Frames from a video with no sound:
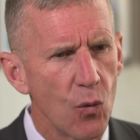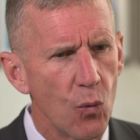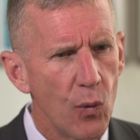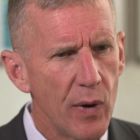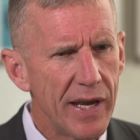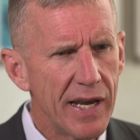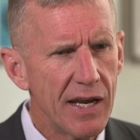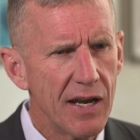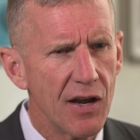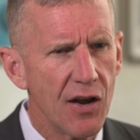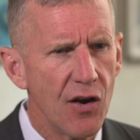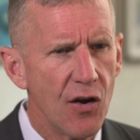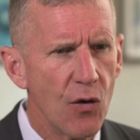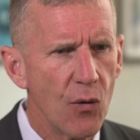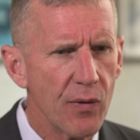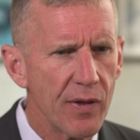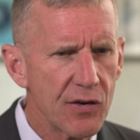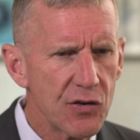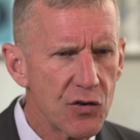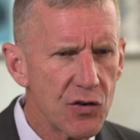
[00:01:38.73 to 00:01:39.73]
We didn't
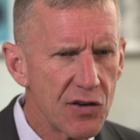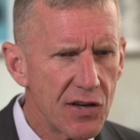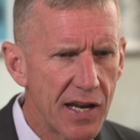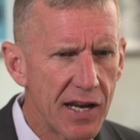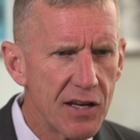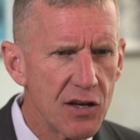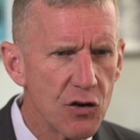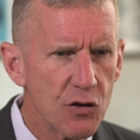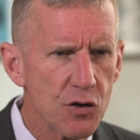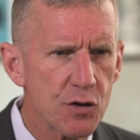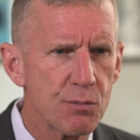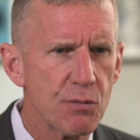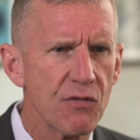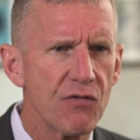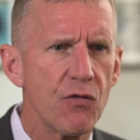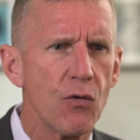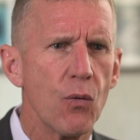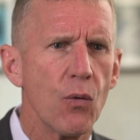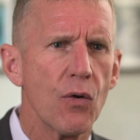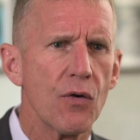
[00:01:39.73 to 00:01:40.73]
know that 10 years
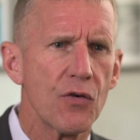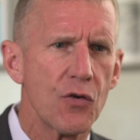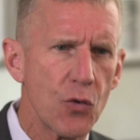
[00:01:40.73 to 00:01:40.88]
before,